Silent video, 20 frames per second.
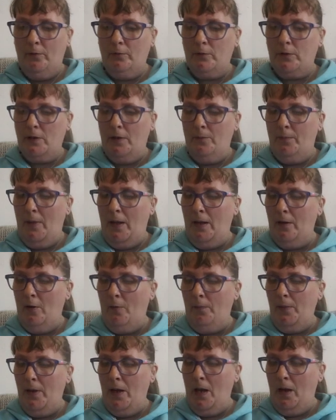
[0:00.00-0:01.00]
she may
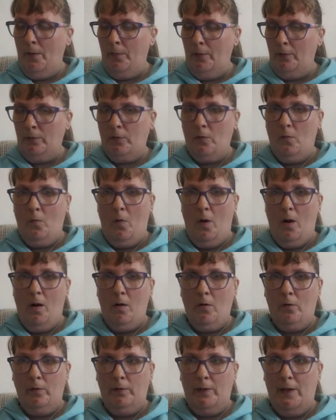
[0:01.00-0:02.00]
not be able to
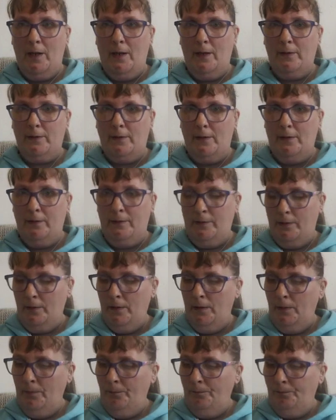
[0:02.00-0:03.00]
walk unaided.
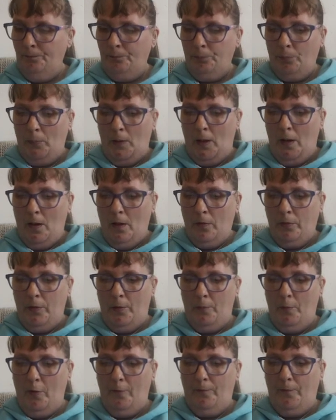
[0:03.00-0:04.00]

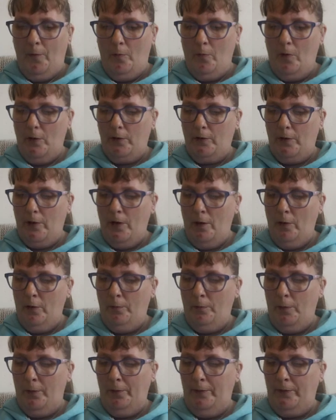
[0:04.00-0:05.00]
The mother was
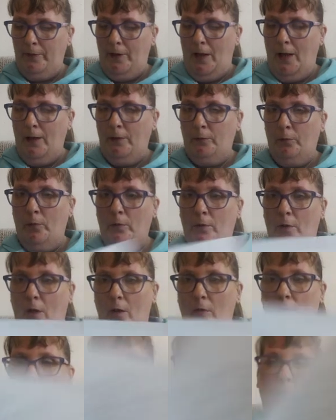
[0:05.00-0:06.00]
killed, but the dad was
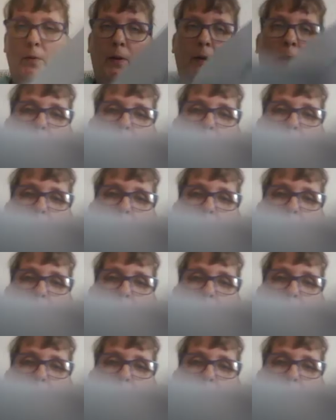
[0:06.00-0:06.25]
also in